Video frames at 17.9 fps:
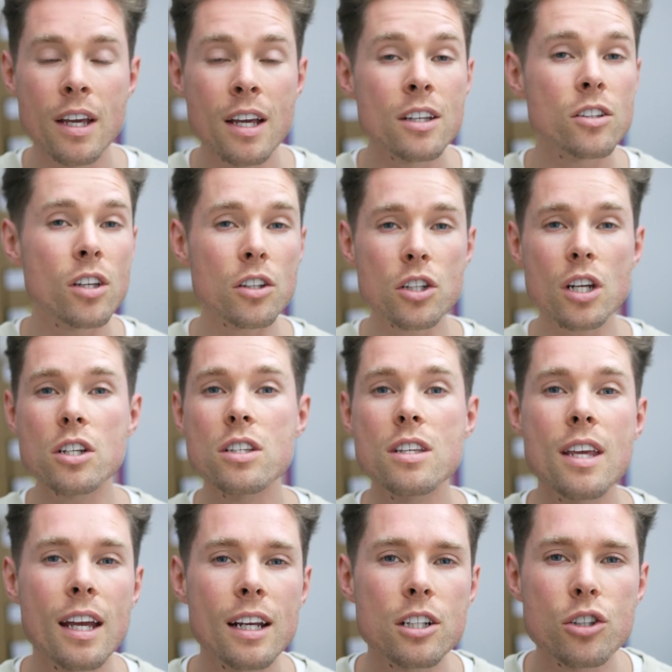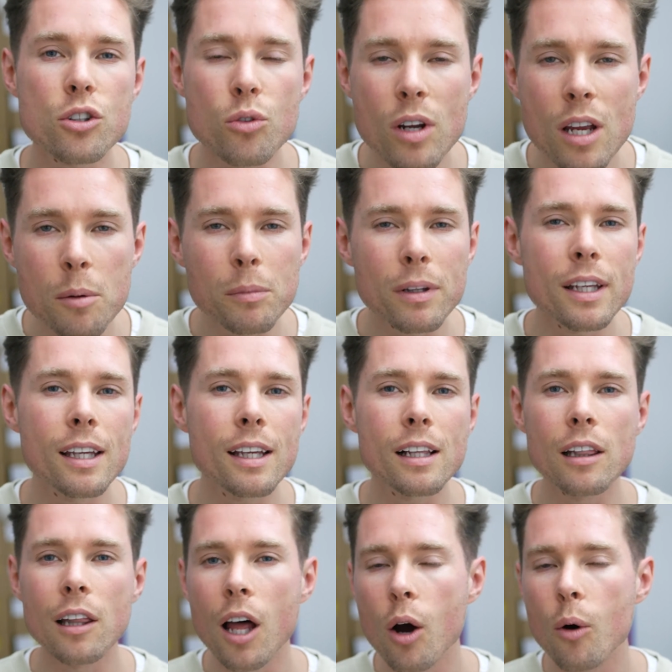such as the extremely
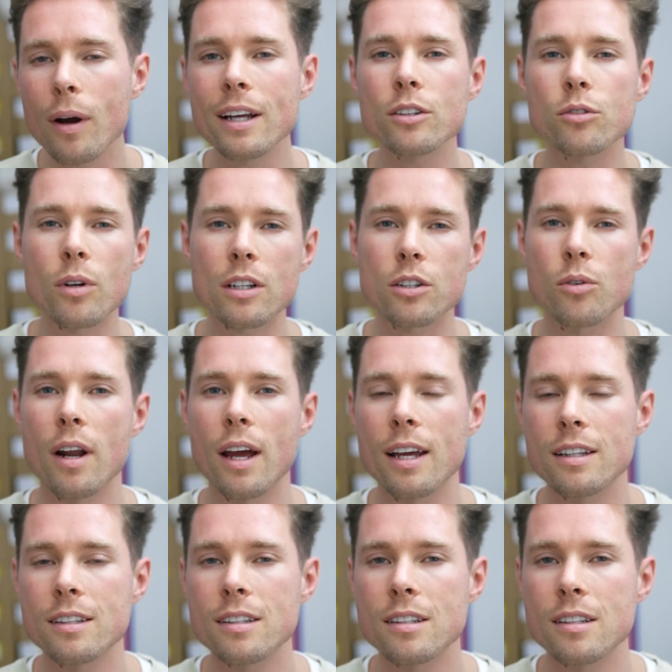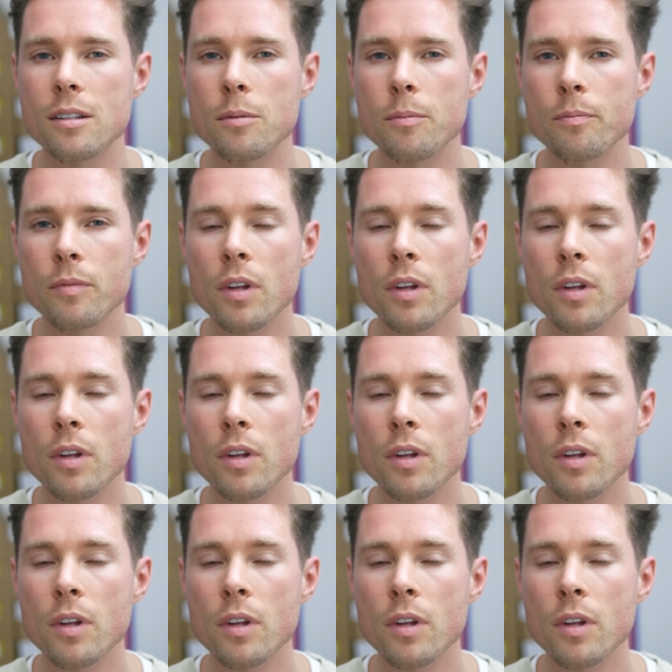low interest rates.